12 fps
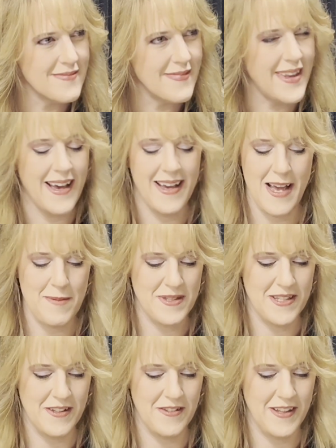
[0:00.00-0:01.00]
Yeah,
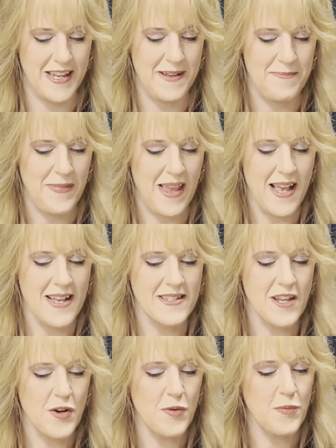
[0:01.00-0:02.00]
absolutely.
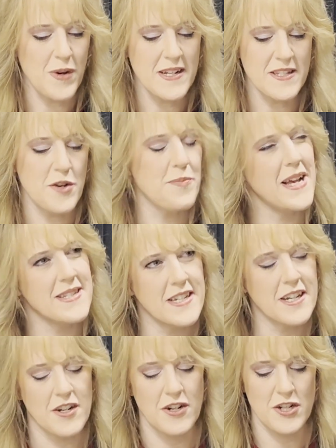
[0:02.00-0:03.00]
So, what is your best
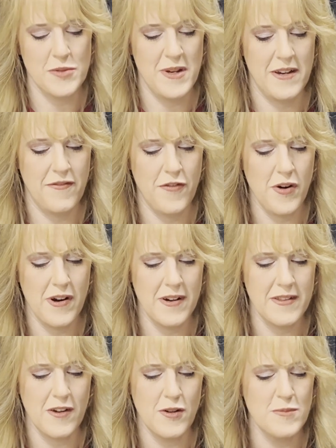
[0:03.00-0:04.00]
encouragement for
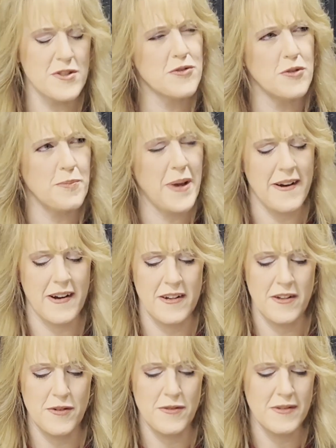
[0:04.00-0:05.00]
the homeschool parent
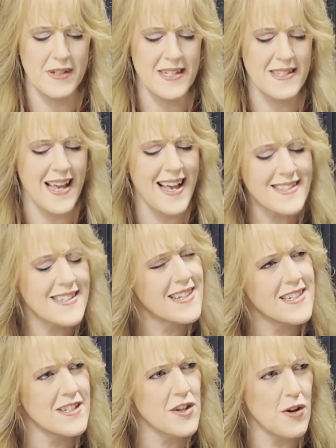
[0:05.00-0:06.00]
who is
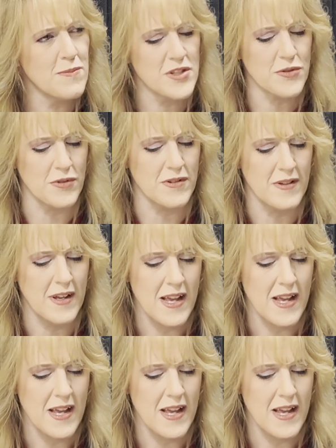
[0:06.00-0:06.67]
hesitant to homeschool